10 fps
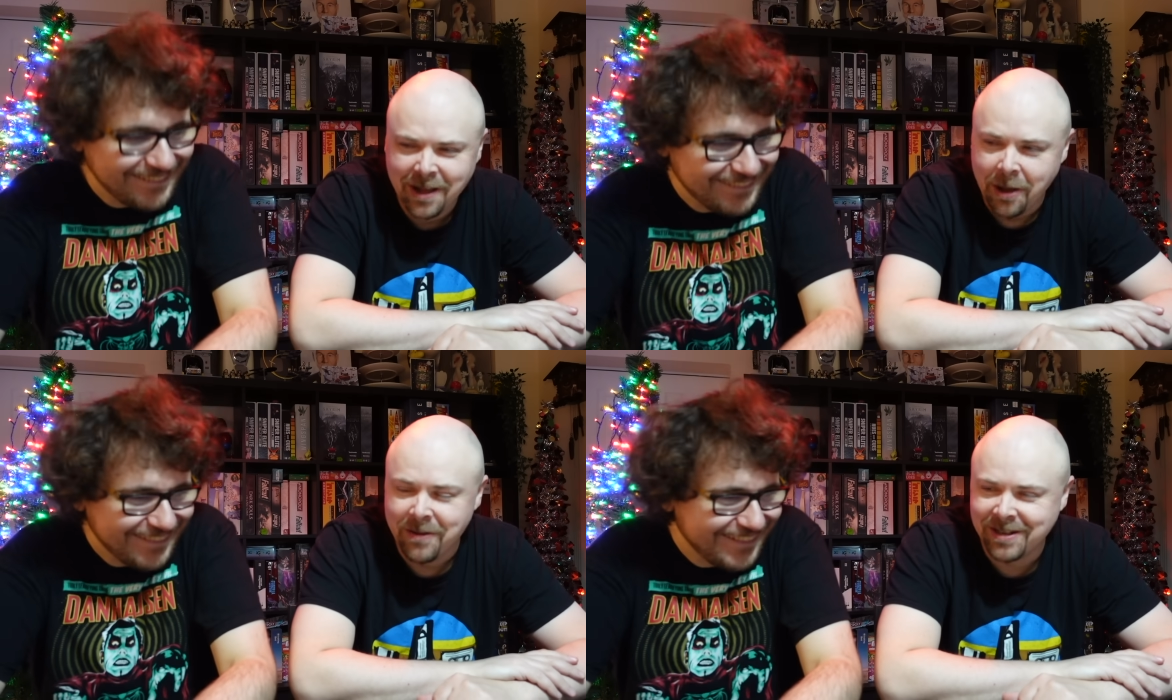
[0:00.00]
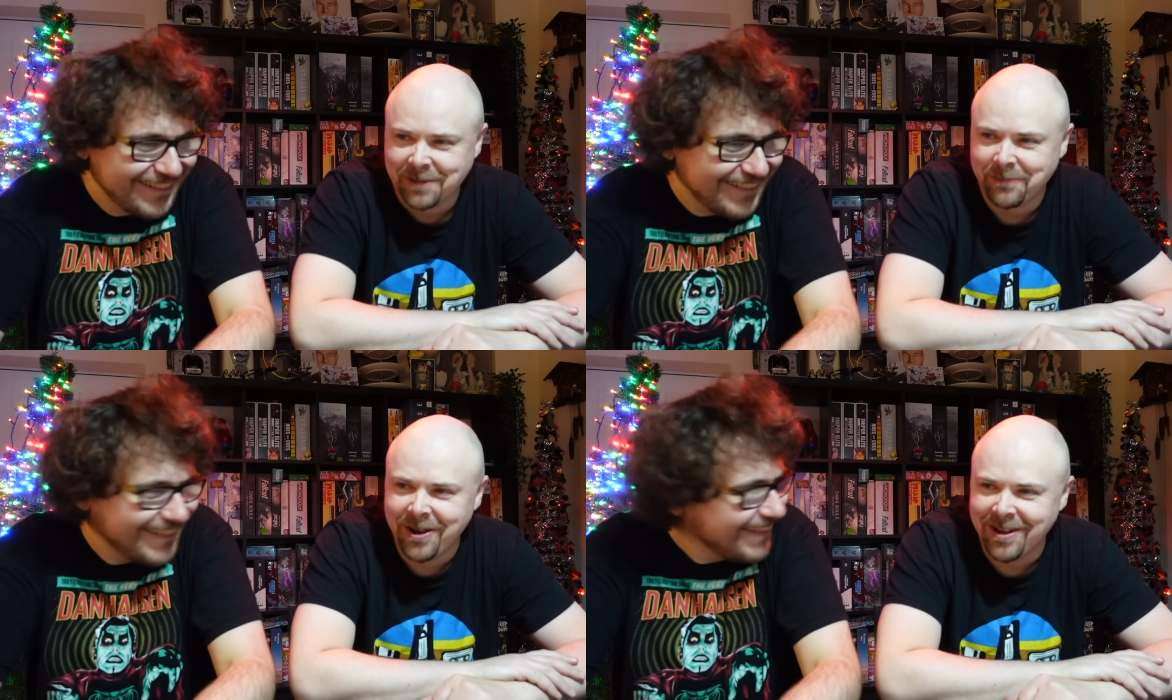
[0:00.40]
Speaker 1: I'm not
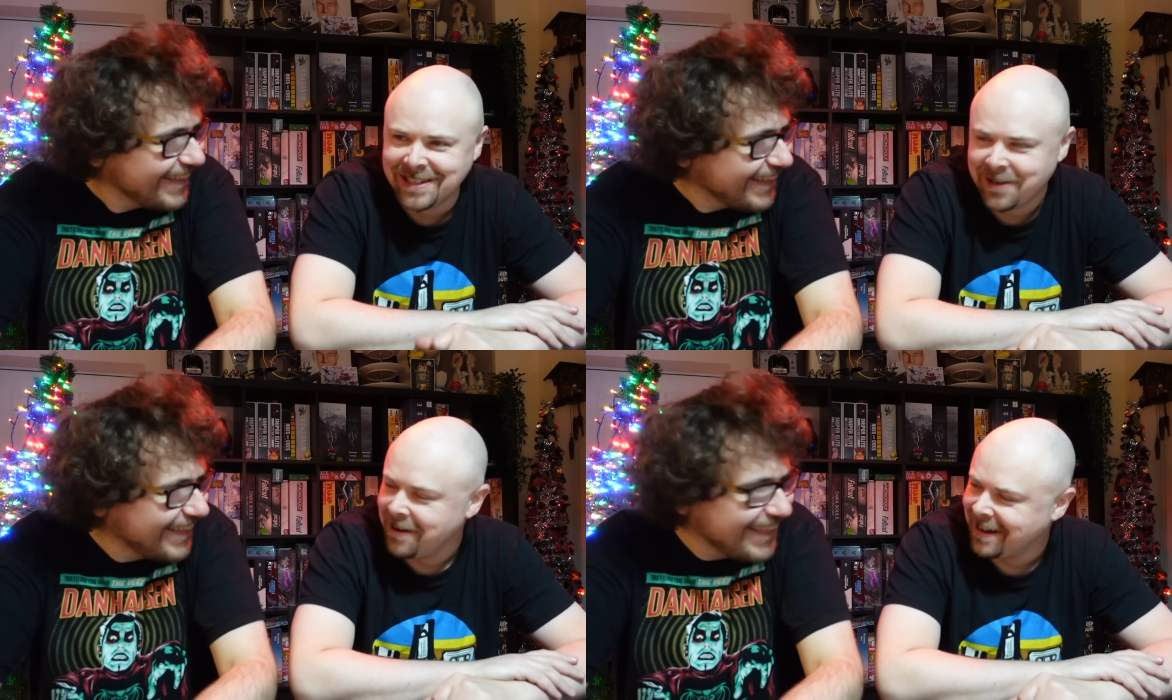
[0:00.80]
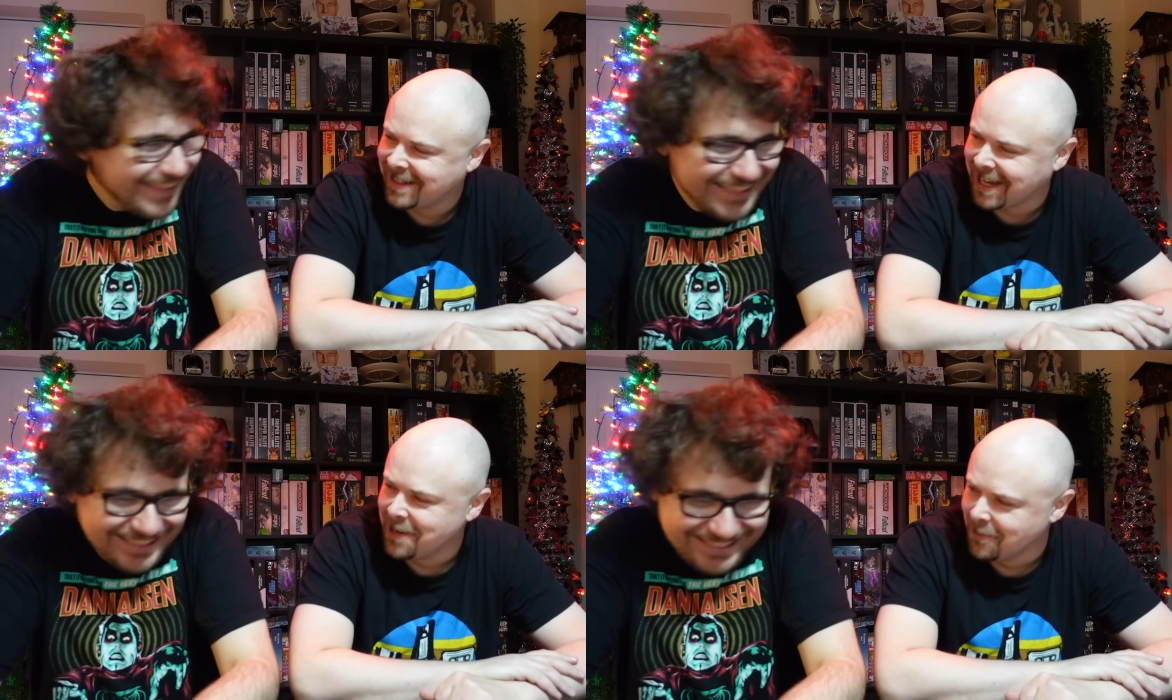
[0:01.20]
surprised. Their only
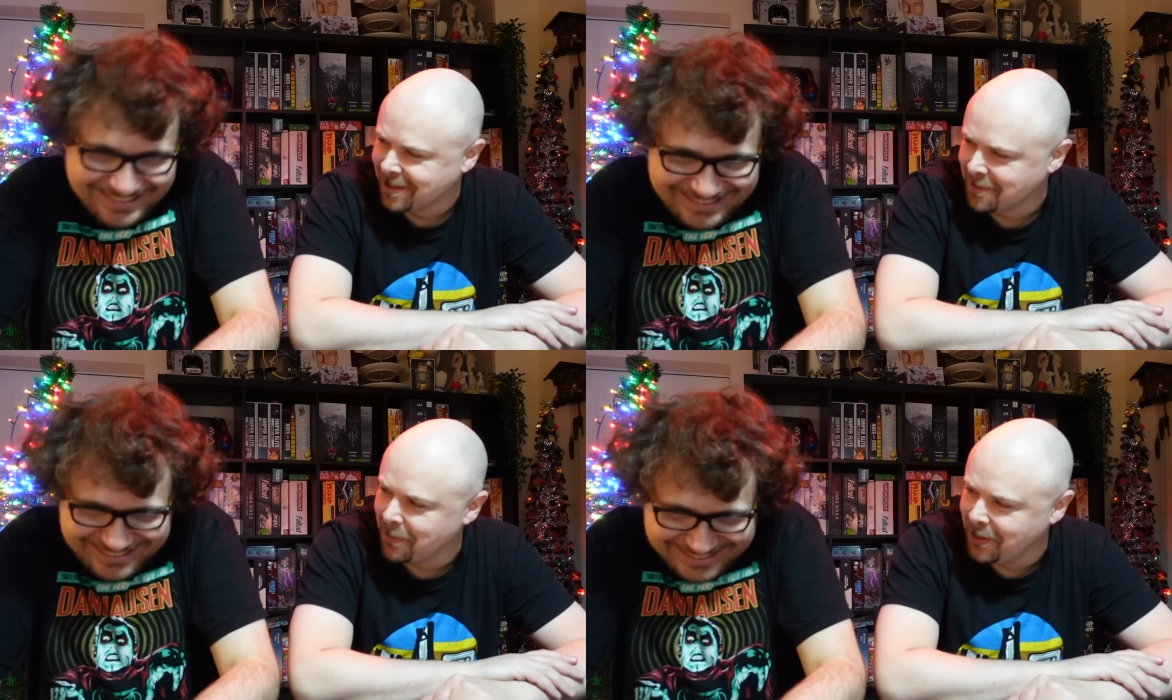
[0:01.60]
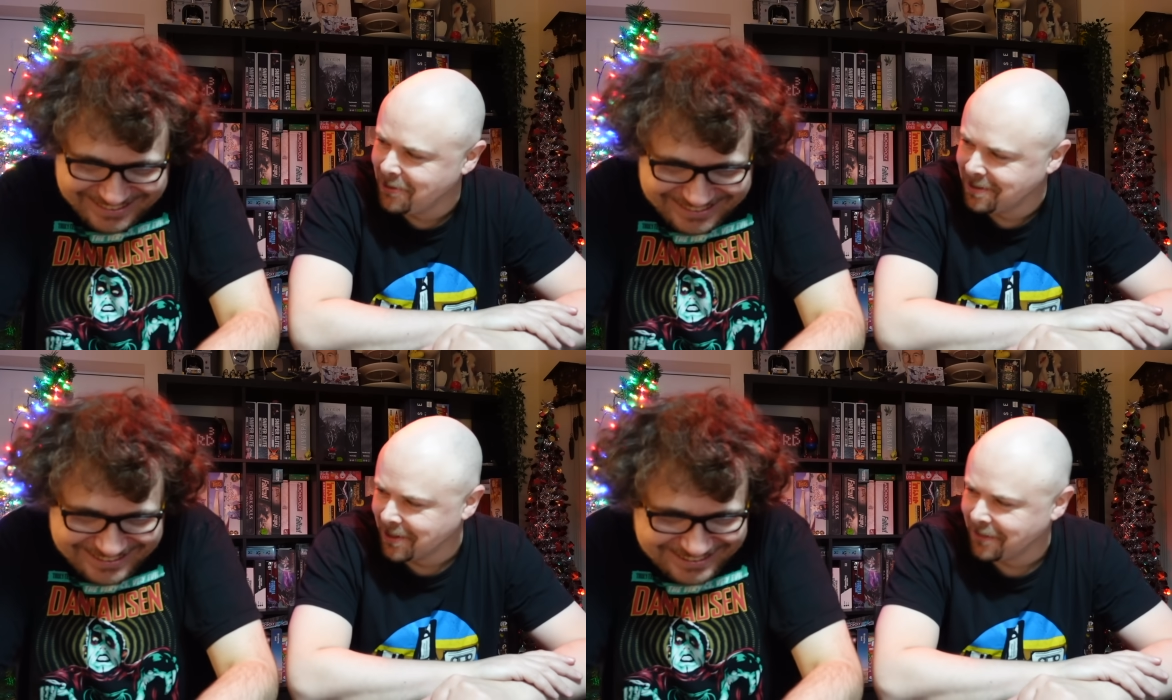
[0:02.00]
entertainment was some
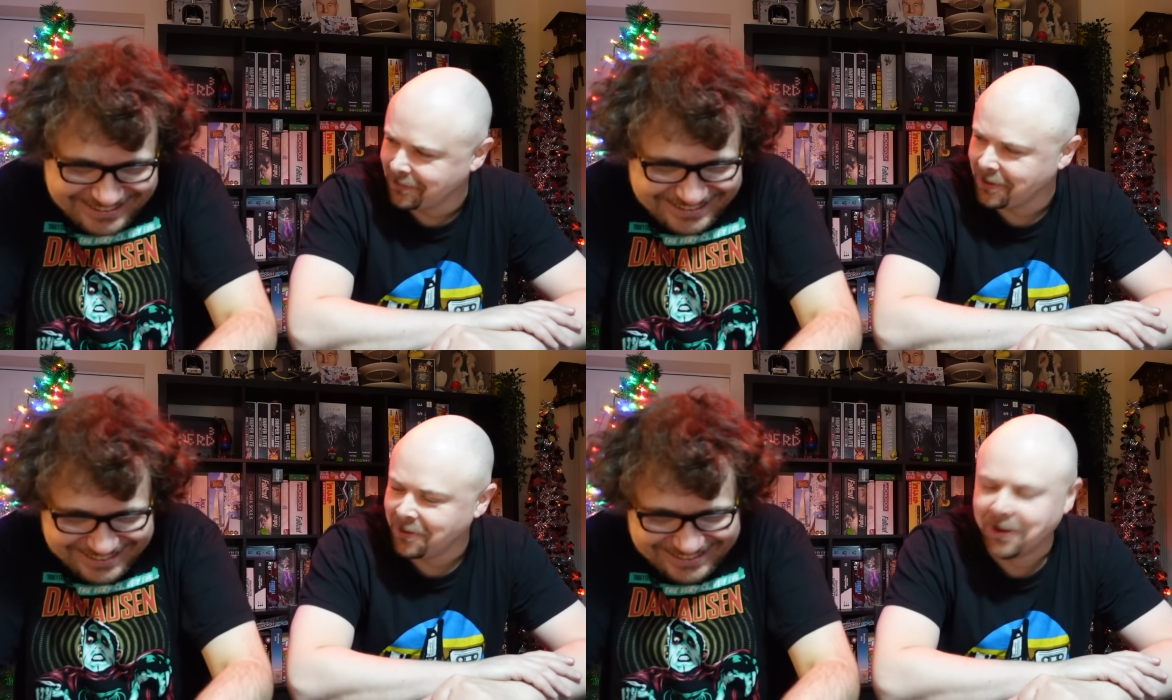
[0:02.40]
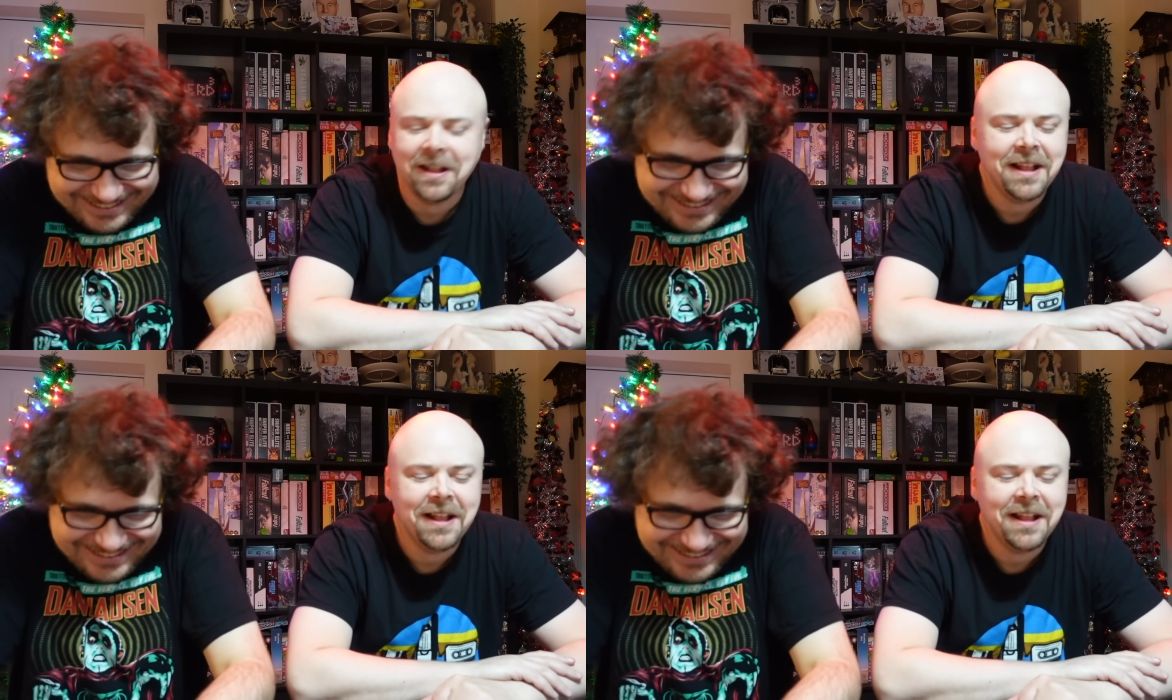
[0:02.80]
balloons on the floor.